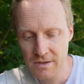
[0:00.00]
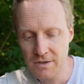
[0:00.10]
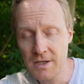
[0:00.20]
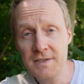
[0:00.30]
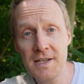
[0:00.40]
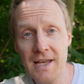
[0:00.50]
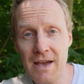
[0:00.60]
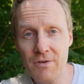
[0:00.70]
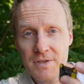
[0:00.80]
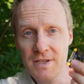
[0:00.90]
You can set
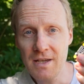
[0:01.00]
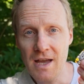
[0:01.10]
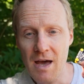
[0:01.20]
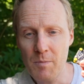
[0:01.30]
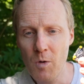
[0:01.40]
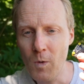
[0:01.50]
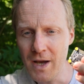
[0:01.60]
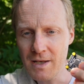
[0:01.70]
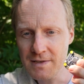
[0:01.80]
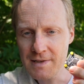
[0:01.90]
everything up
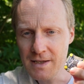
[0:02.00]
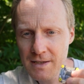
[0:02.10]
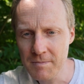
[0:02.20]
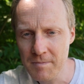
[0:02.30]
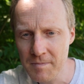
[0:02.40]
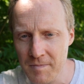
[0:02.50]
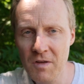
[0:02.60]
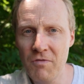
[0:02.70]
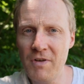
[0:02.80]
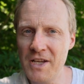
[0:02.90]
wirelessly.
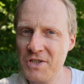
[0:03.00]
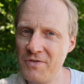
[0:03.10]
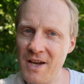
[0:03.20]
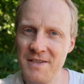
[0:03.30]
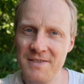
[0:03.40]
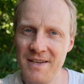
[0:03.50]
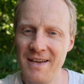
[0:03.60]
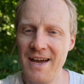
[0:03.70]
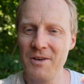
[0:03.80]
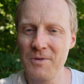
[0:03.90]
Flash faster.
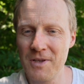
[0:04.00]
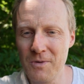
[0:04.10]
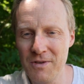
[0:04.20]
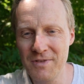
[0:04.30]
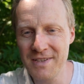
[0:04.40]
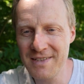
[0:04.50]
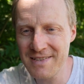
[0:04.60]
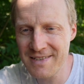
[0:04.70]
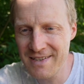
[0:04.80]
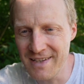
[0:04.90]
I don't know if this
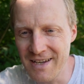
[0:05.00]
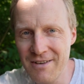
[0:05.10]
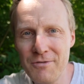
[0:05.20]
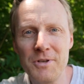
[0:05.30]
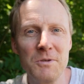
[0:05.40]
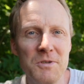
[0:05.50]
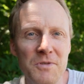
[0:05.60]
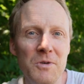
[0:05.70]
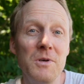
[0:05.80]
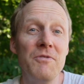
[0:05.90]
is, for those of
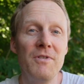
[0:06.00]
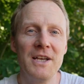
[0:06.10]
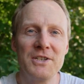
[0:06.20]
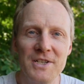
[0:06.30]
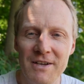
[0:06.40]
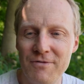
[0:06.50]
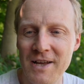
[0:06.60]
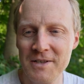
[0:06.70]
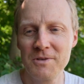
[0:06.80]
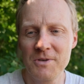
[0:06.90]
you who flash their
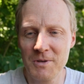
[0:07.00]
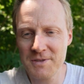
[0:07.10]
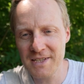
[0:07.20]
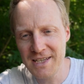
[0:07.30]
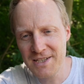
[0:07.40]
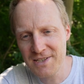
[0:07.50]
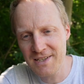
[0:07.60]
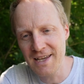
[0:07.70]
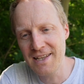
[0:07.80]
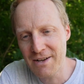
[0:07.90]
flight controls each
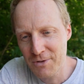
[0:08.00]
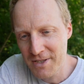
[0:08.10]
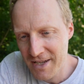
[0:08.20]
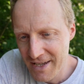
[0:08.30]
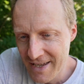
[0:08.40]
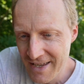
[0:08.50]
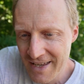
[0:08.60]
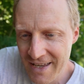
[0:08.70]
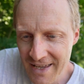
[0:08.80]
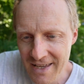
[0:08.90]
and every day.
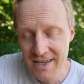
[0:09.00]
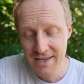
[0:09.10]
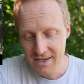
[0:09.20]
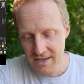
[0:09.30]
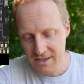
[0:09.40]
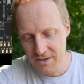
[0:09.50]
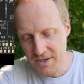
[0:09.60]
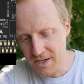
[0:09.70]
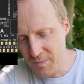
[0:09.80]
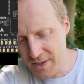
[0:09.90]
You
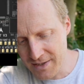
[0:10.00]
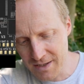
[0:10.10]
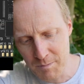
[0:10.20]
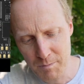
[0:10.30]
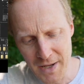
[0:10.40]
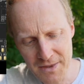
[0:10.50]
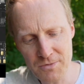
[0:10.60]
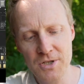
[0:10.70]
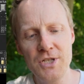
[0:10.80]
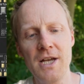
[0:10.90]
got a built-in
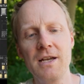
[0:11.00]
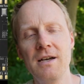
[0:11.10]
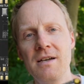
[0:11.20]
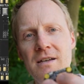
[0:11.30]
battery checker.